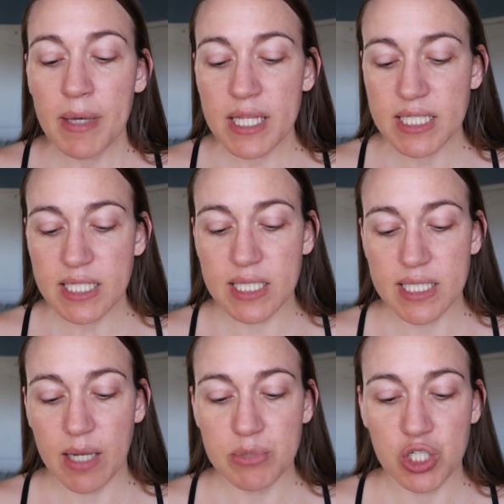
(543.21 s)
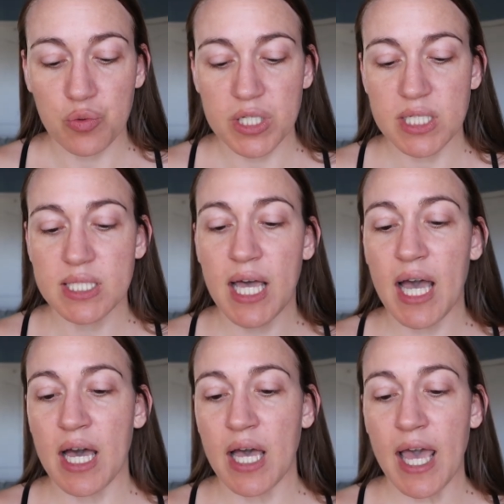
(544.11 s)
I mean, this is the same too. This is the
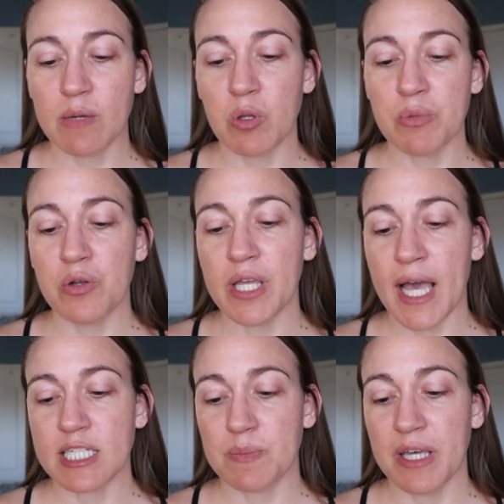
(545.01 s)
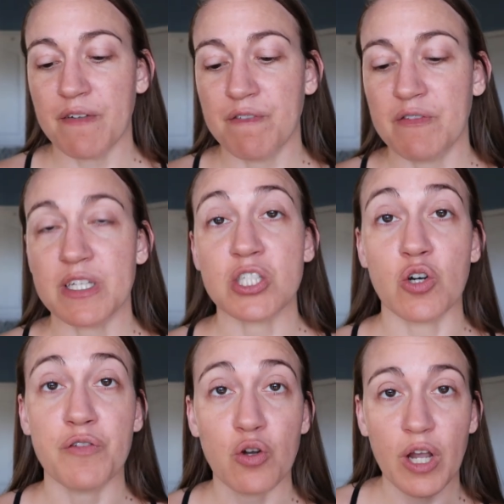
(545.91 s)
uh, Edible Beauty SPF 50.
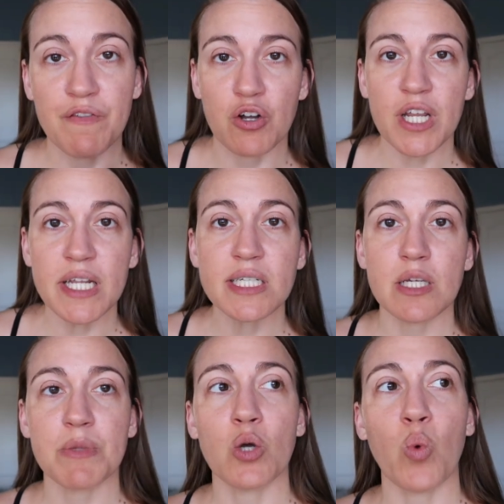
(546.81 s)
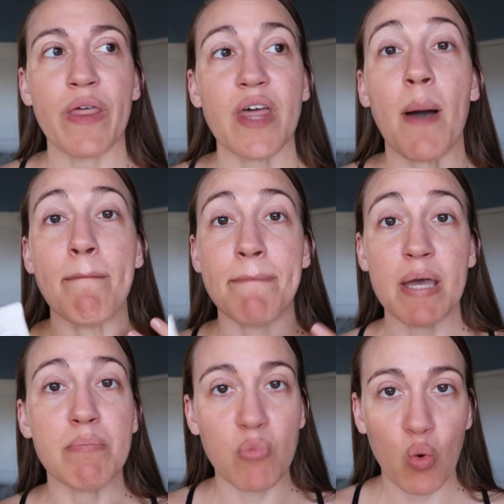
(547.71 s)
So if you're if you're needing something with a
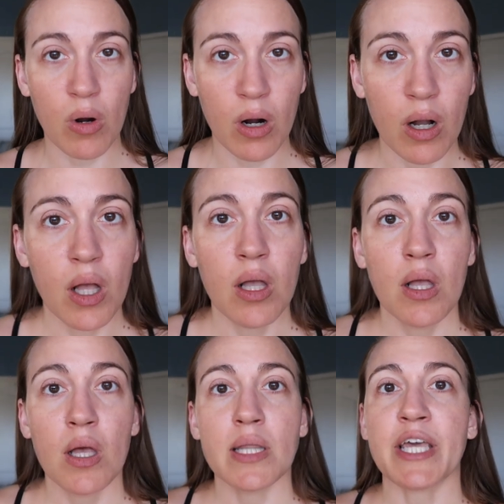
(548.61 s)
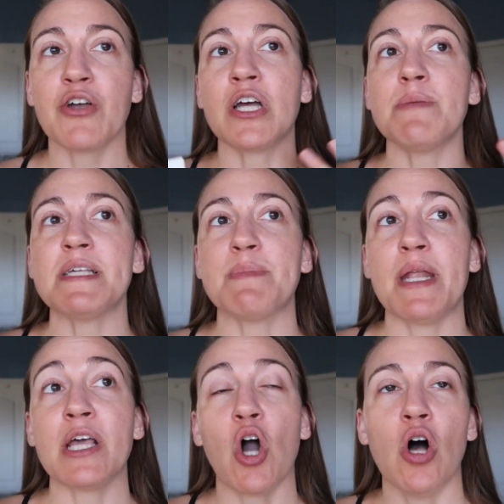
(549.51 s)
bit more, like you're going to be
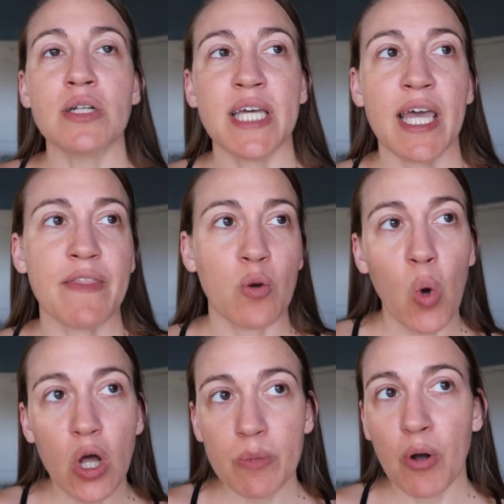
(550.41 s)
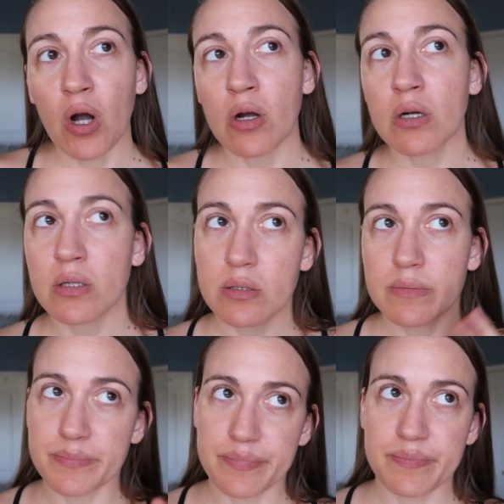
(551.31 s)
spending all day at the water park,
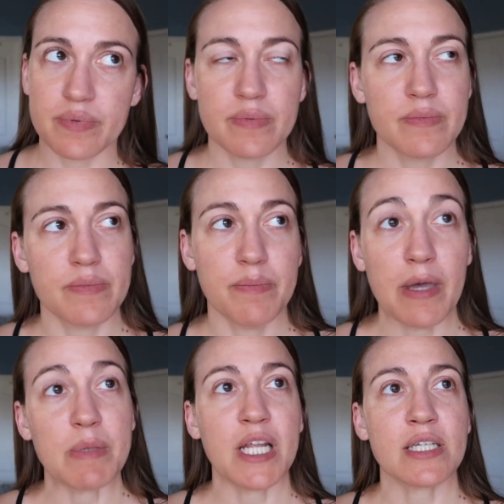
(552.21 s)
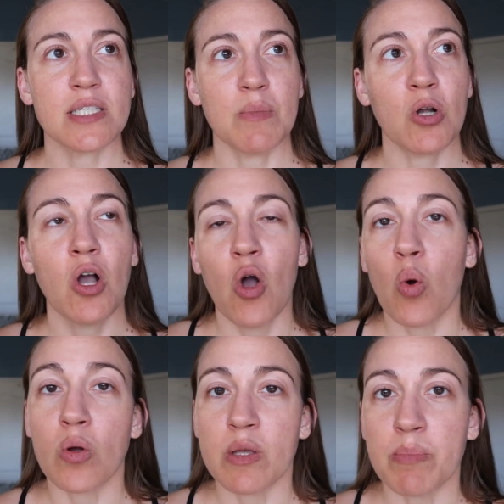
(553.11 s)
maybe next summer,
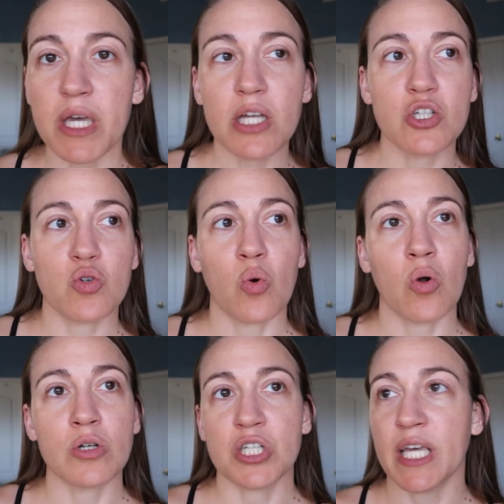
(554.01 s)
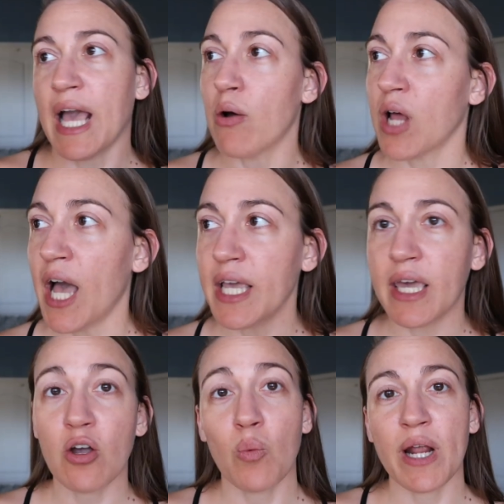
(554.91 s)
or the beach, or just like out
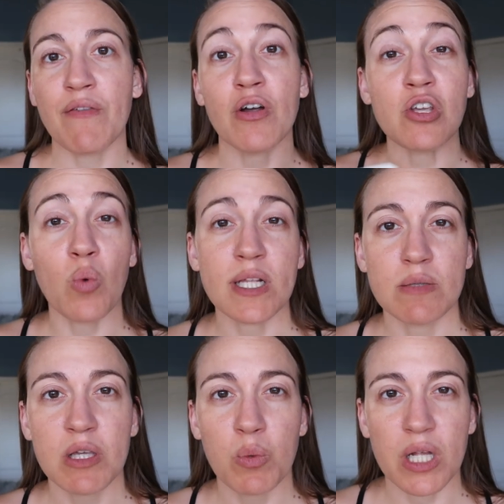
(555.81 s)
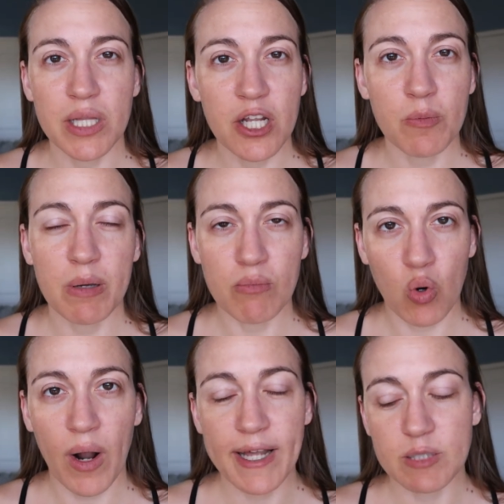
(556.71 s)
hiking or whatever, and you want something with a little bit
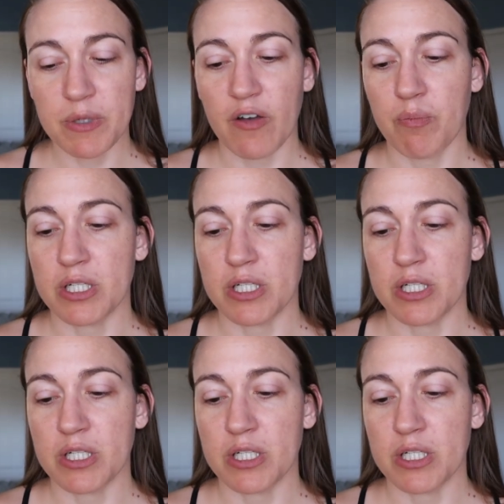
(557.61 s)
more SPF